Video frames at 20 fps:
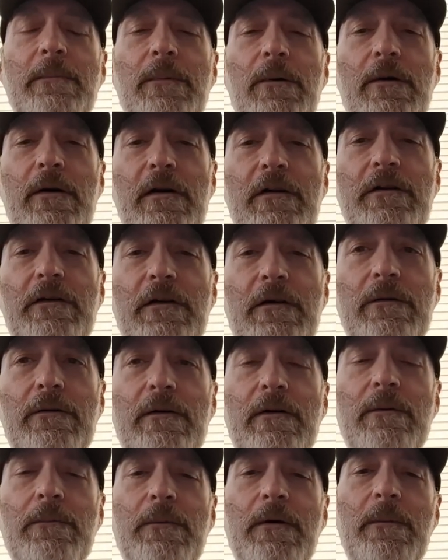born
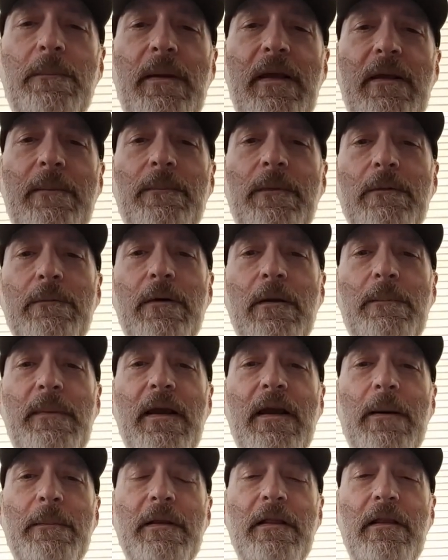children would
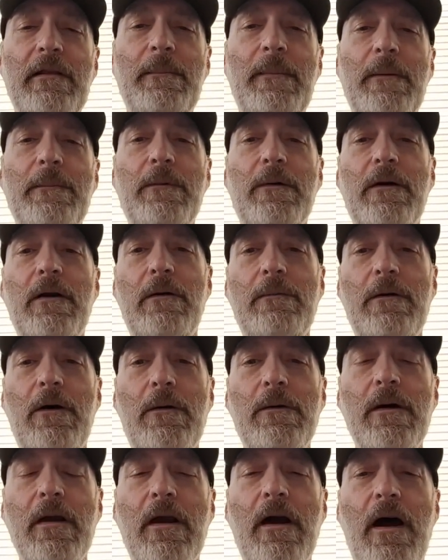become a little bit more
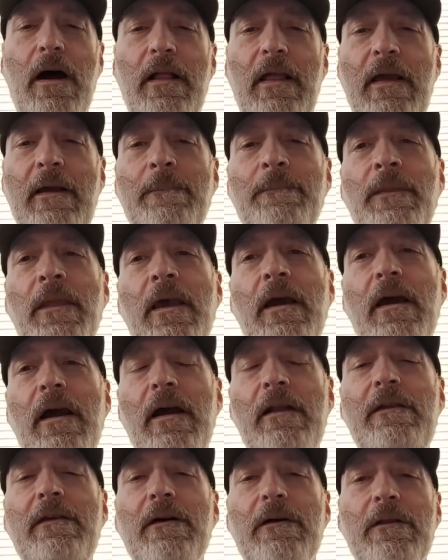Oankali
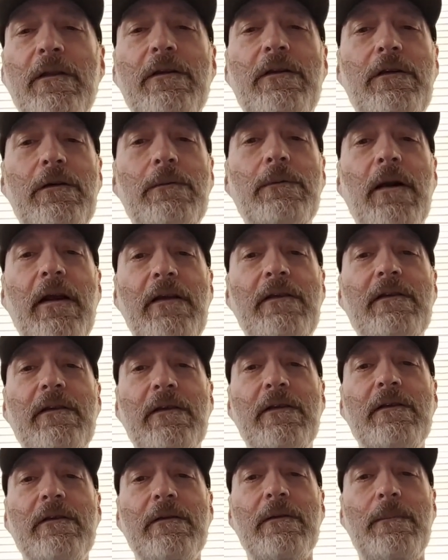until the two
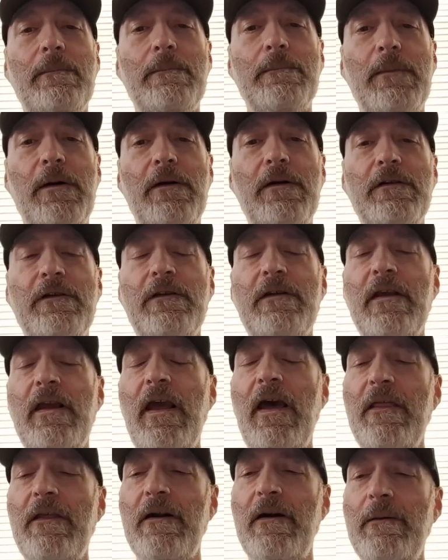races merge
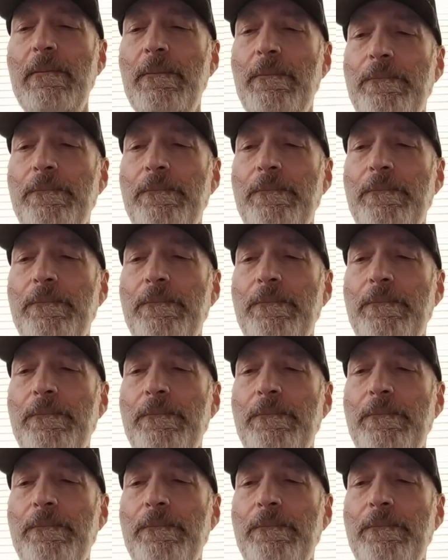together.